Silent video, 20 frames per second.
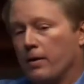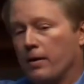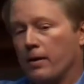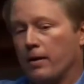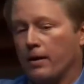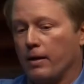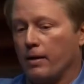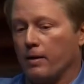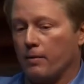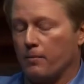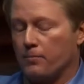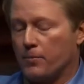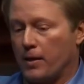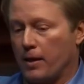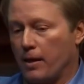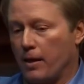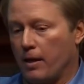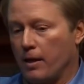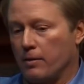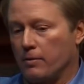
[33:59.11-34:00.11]
Um,
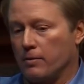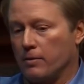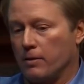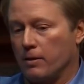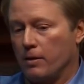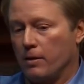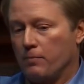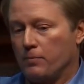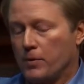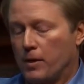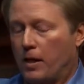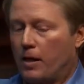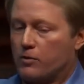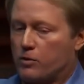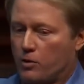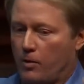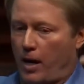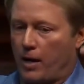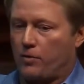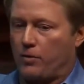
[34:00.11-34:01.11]
and, and
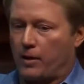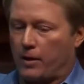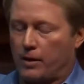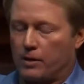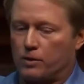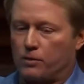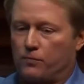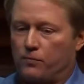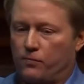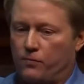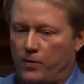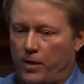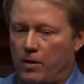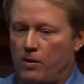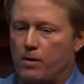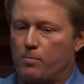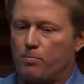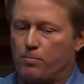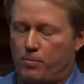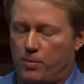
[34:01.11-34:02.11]
so I think it's
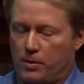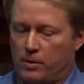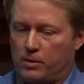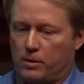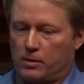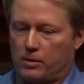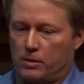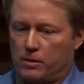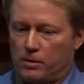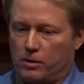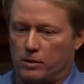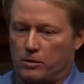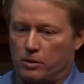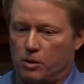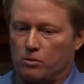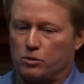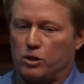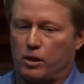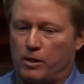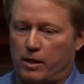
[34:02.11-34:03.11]
very, there, there's
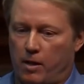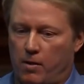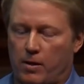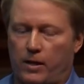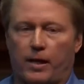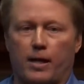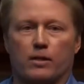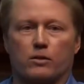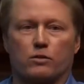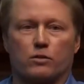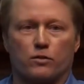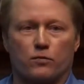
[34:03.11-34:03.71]
no generic answer.